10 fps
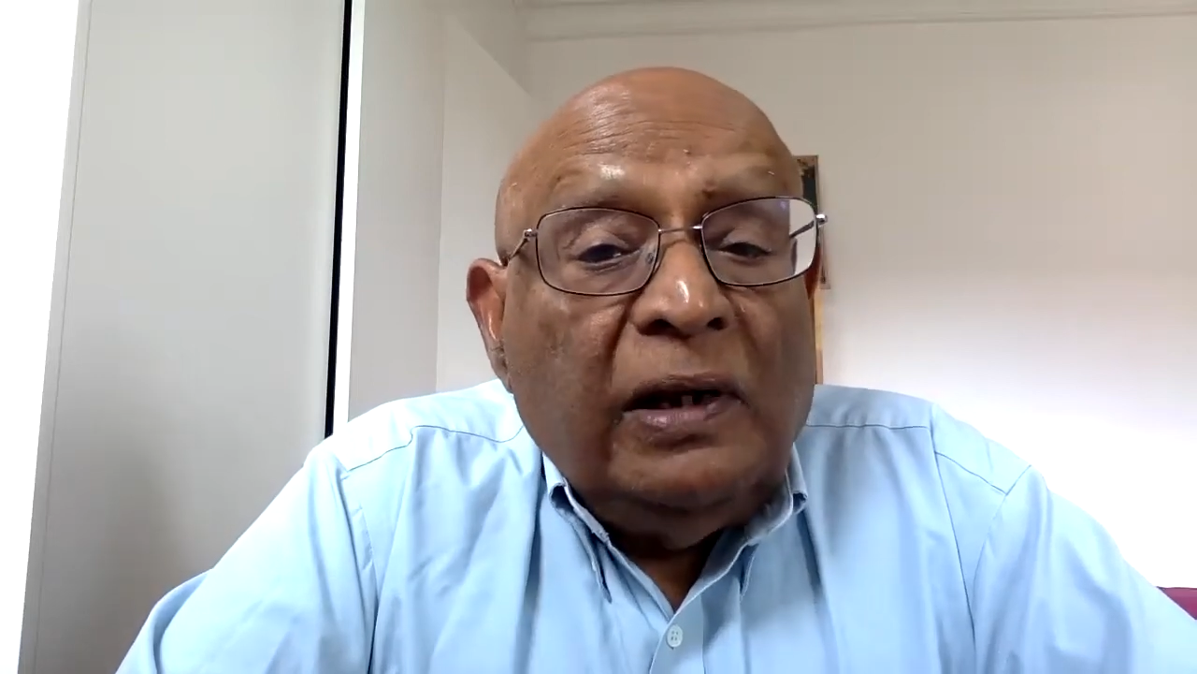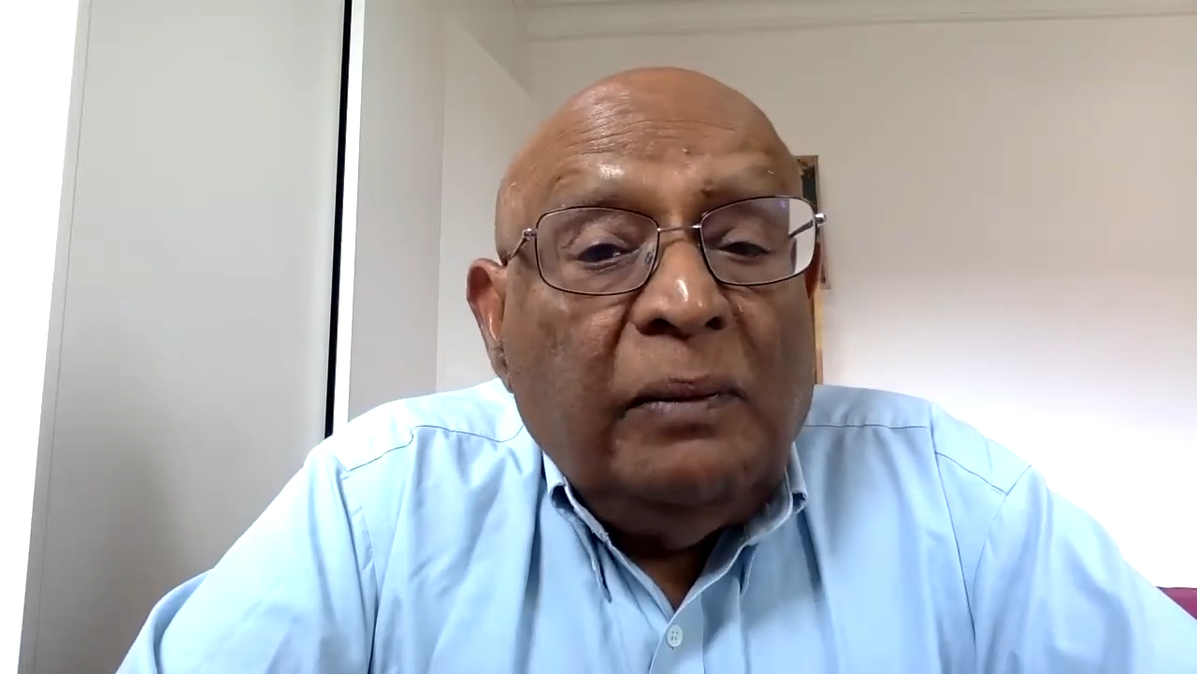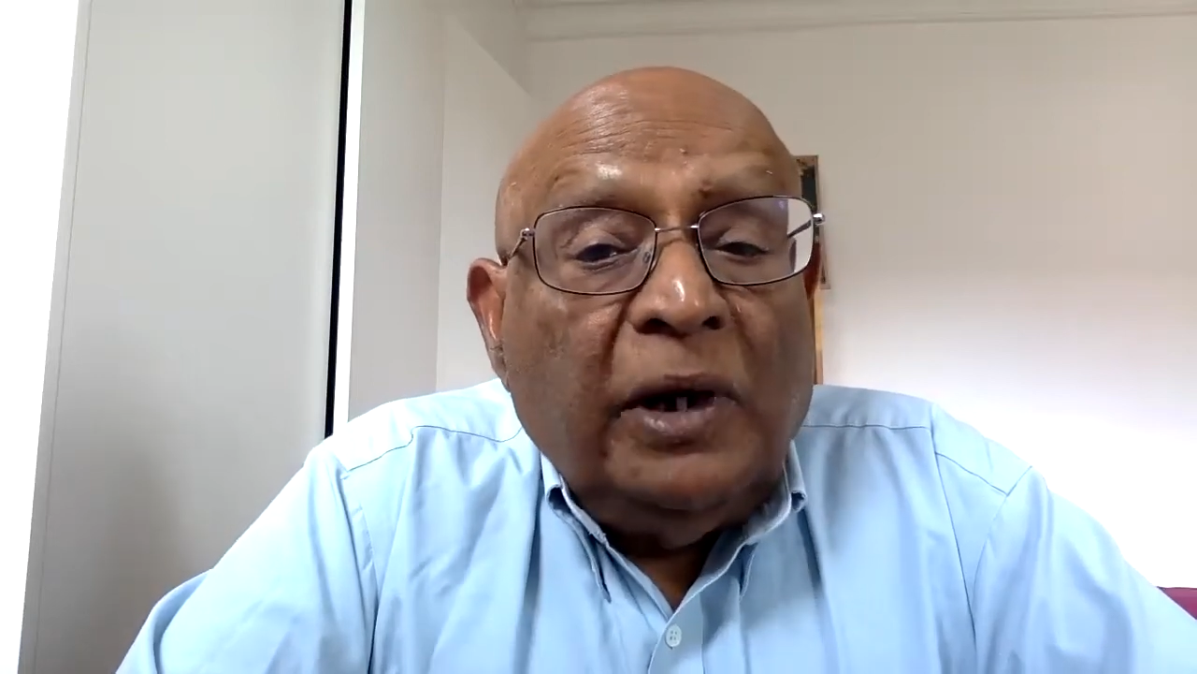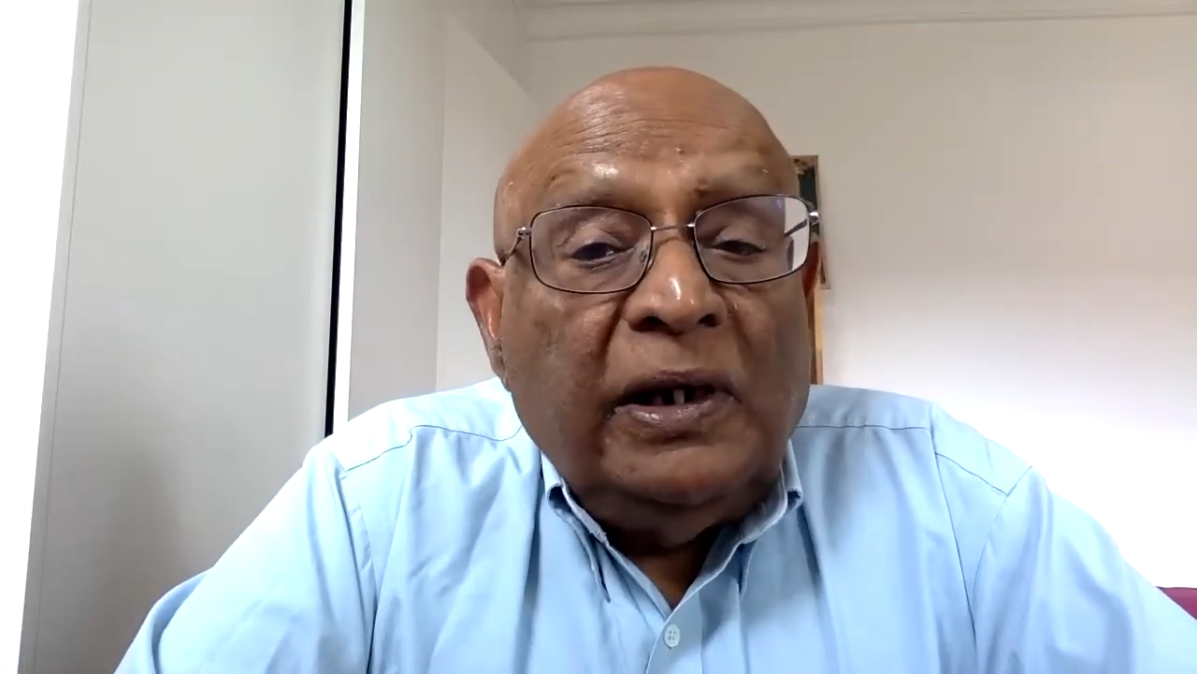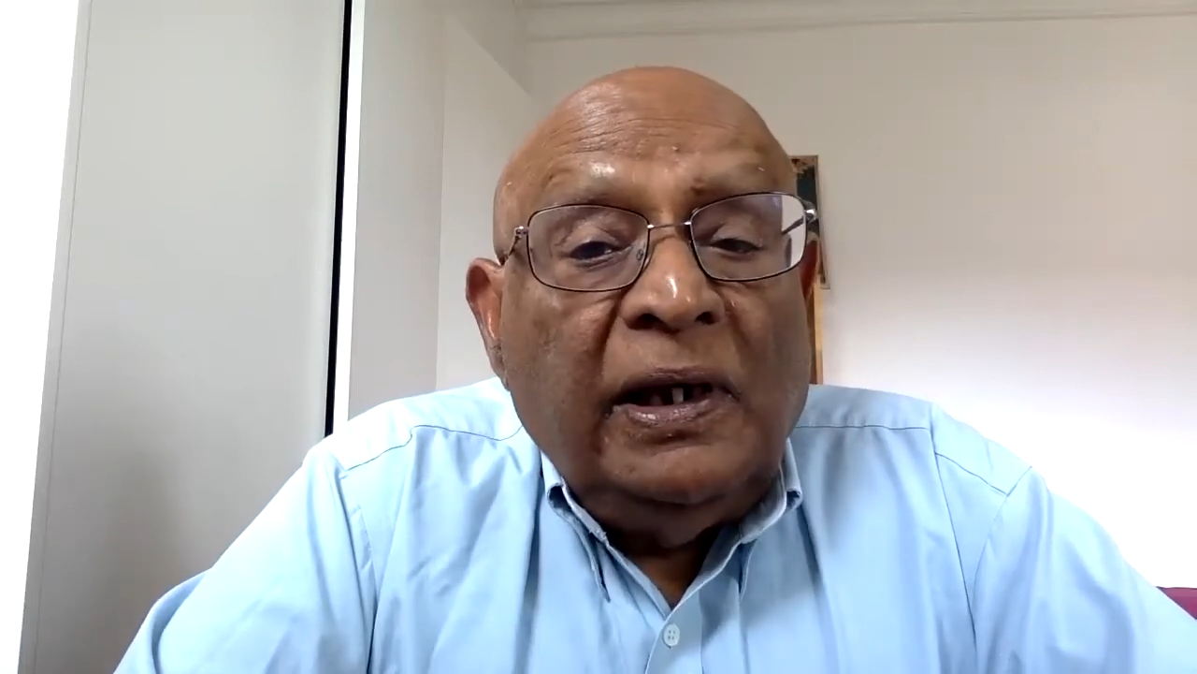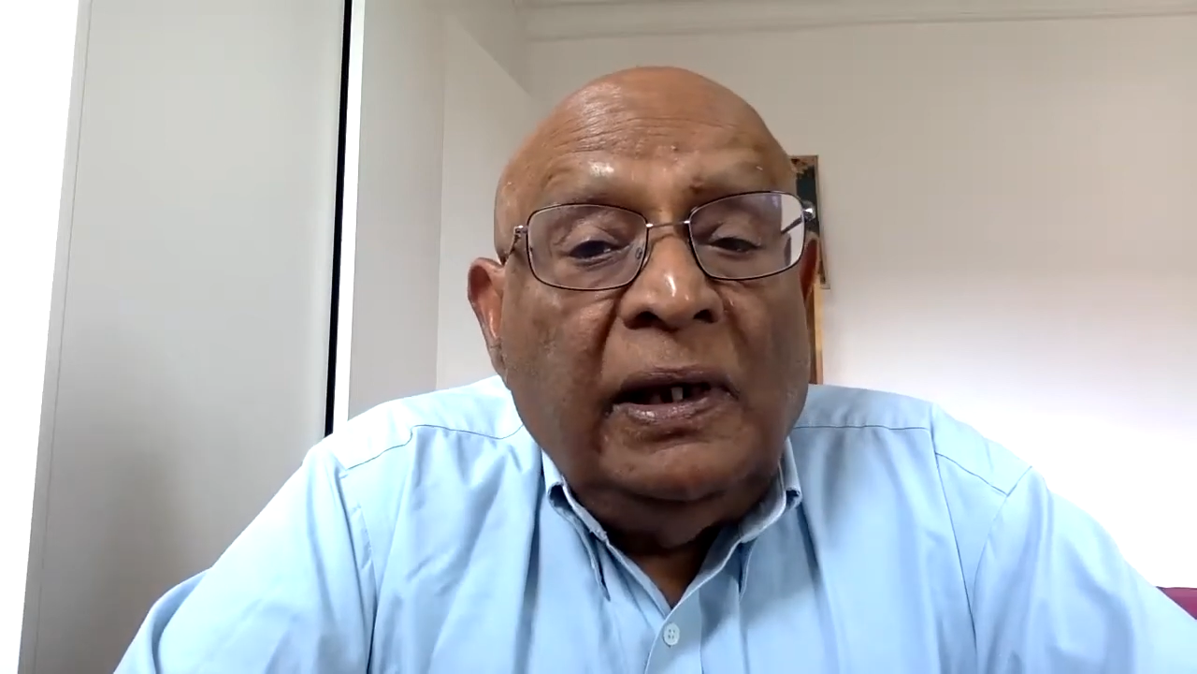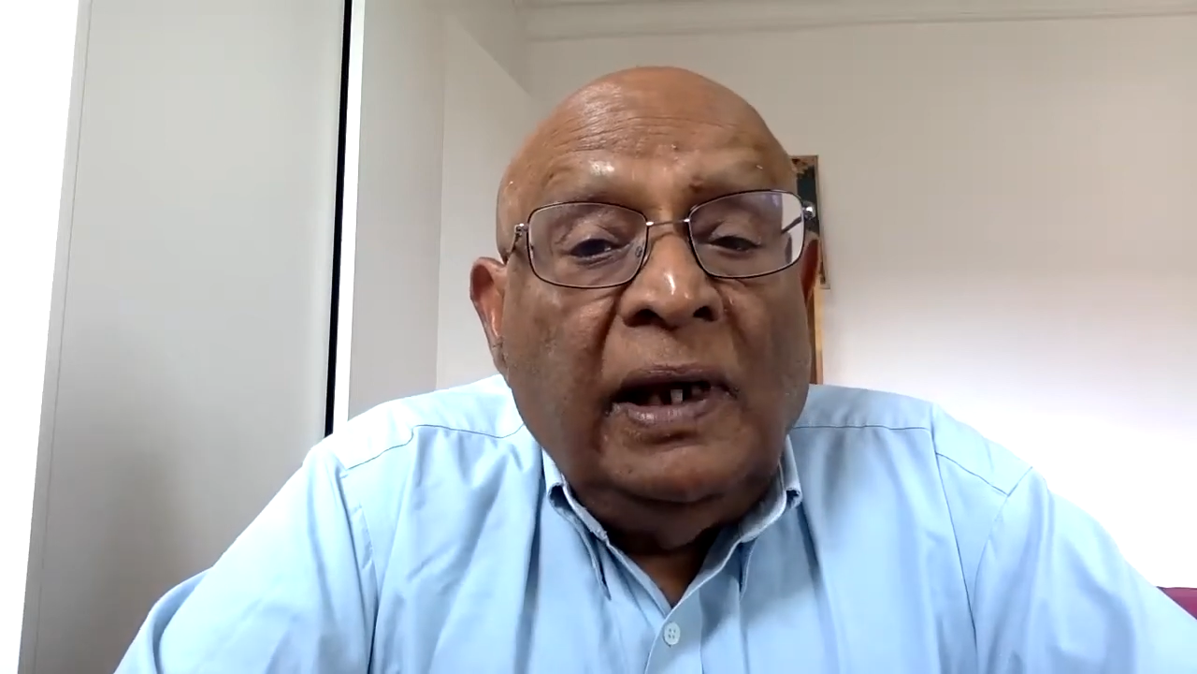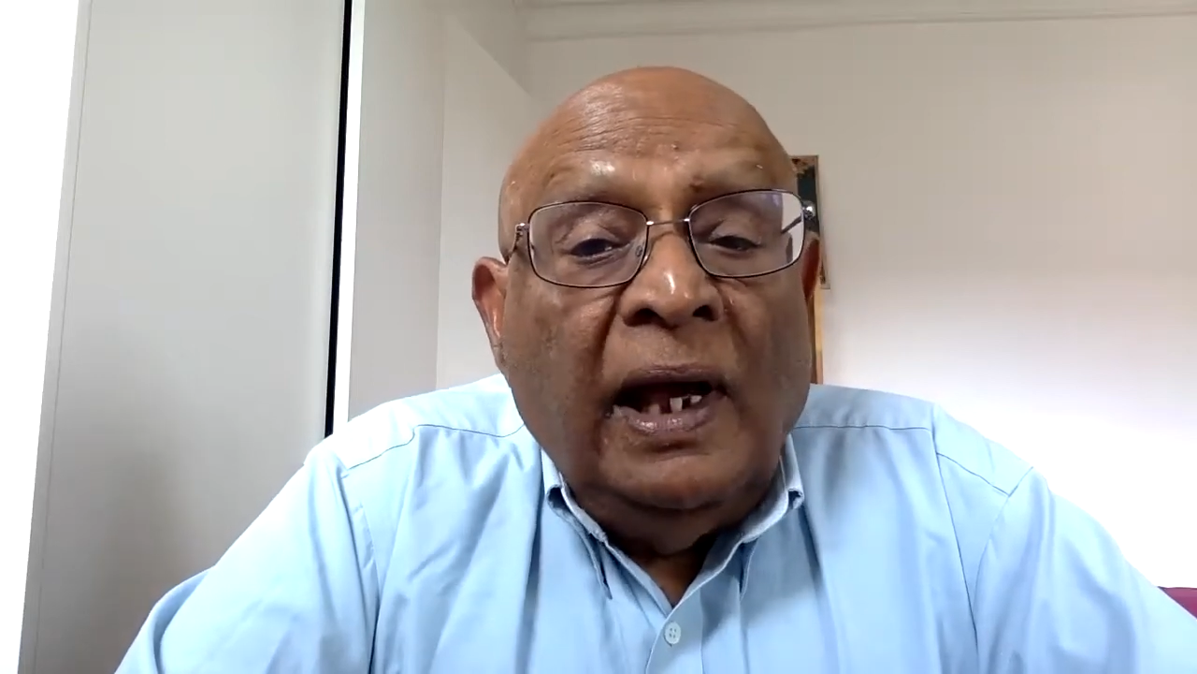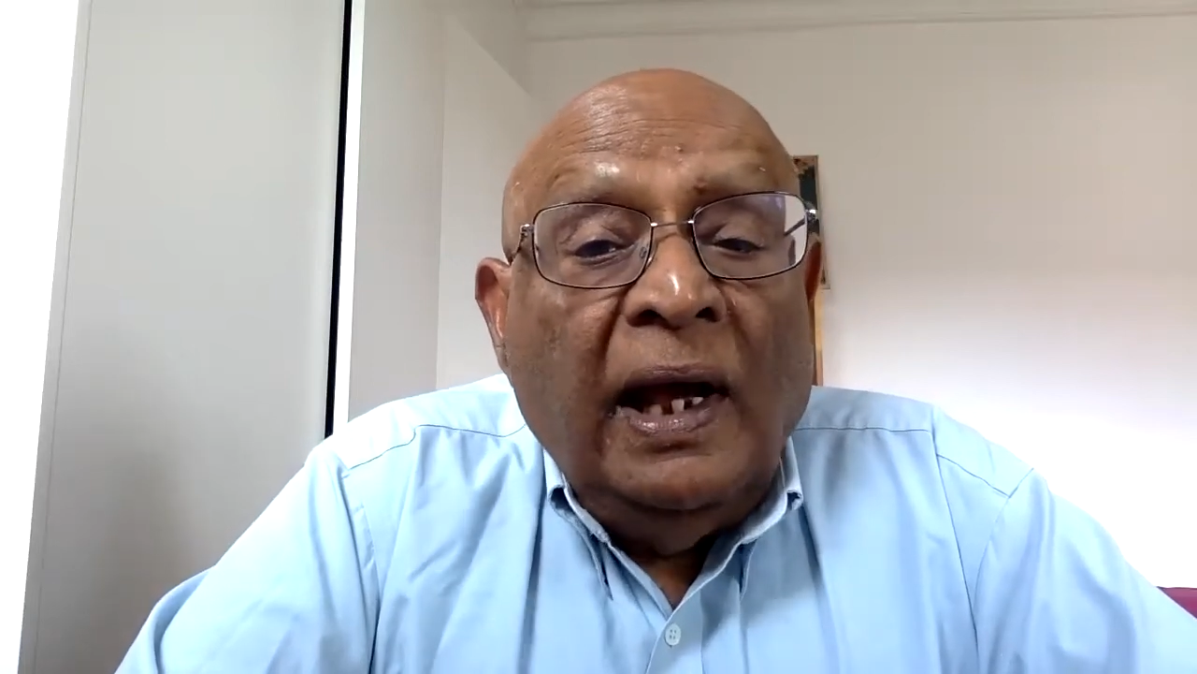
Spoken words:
money,